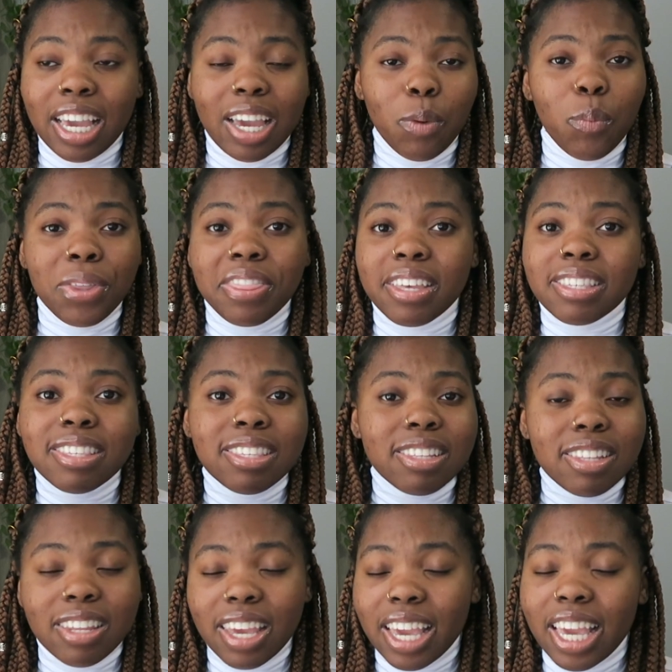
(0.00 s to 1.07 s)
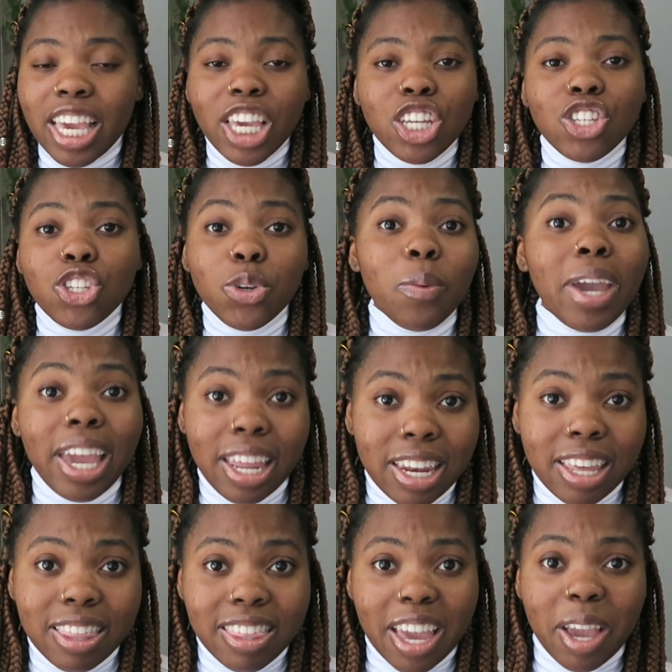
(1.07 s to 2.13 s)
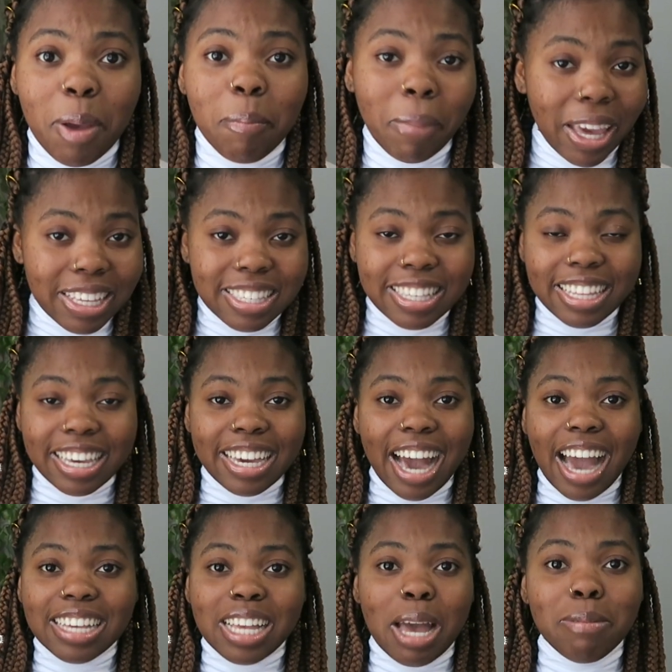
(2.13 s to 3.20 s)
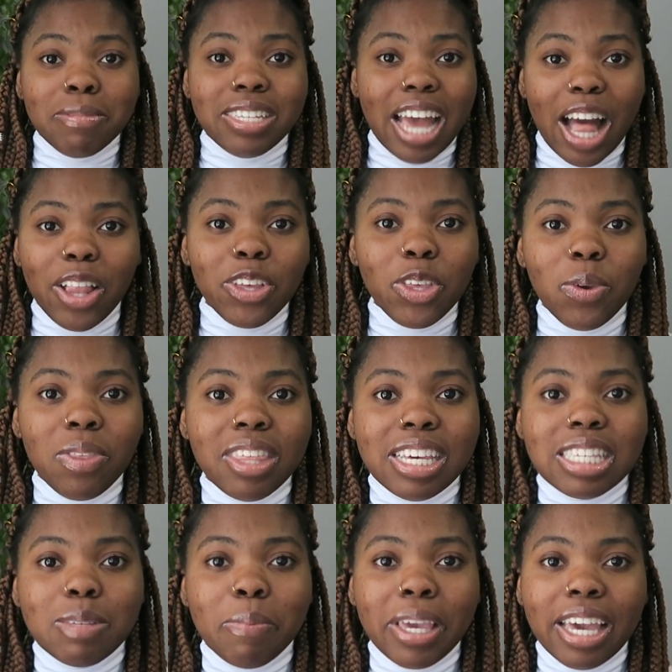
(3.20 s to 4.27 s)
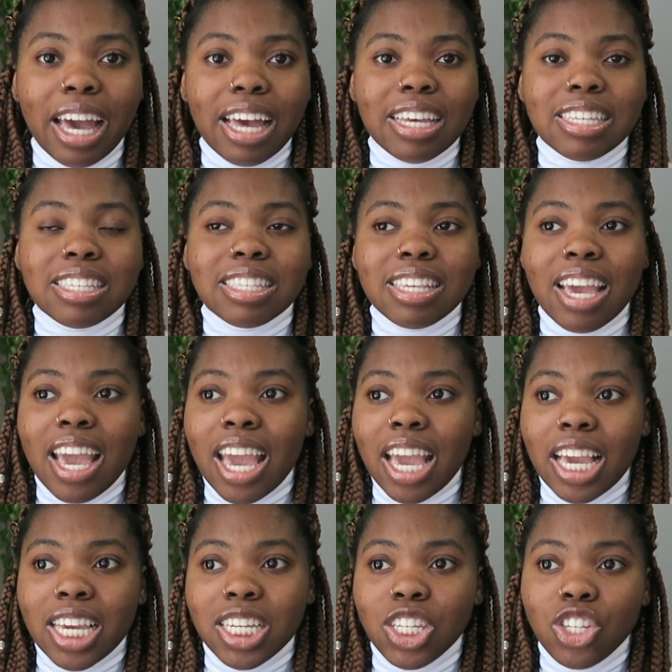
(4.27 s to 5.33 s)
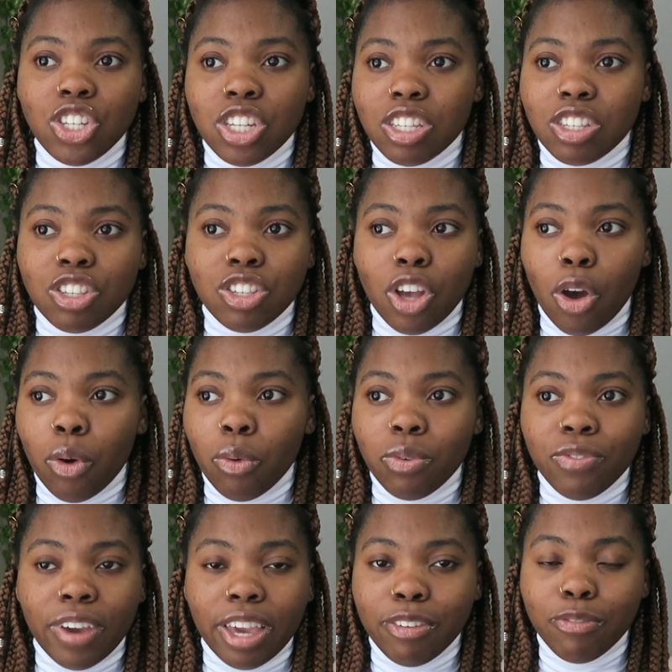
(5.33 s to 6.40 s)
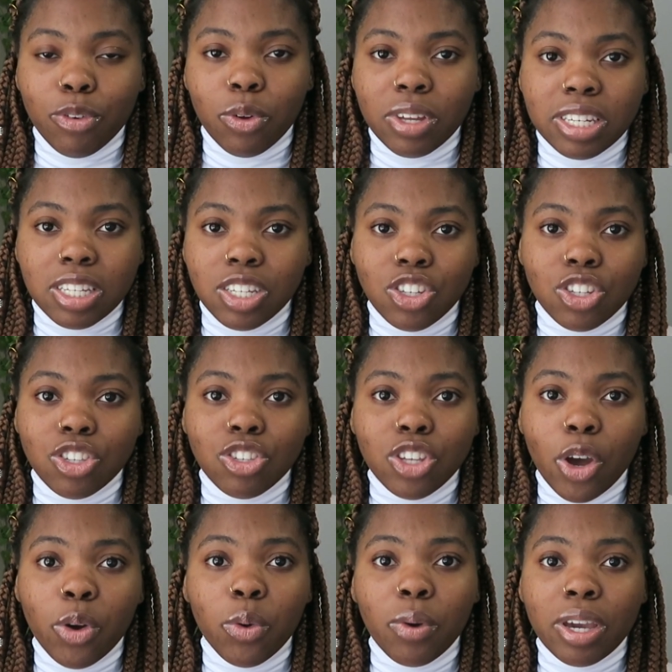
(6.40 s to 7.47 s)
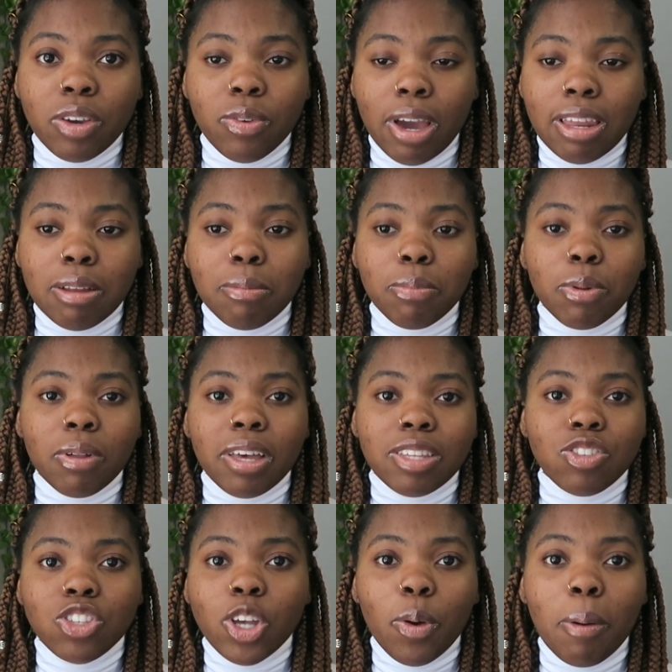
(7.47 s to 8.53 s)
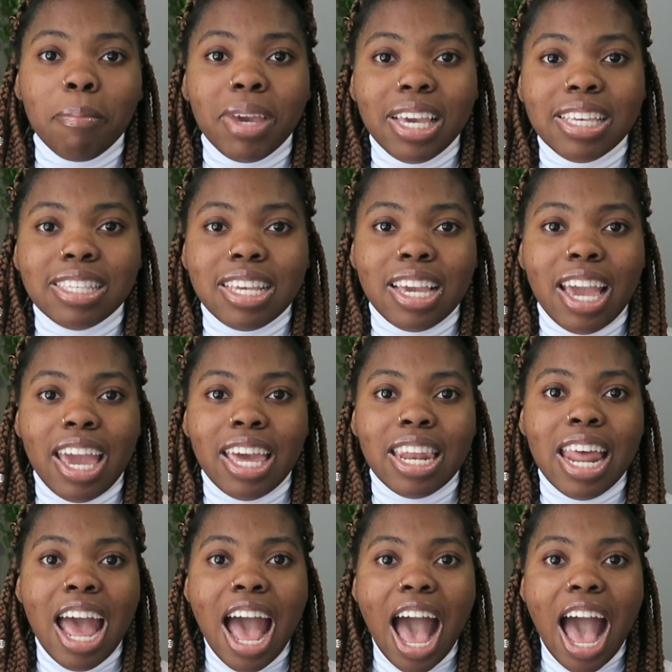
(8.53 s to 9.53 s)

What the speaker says: with this, he can do anything. Basically, guys, I'm telling you this because he's just so faithful, and he's just so incredible and so amazing. And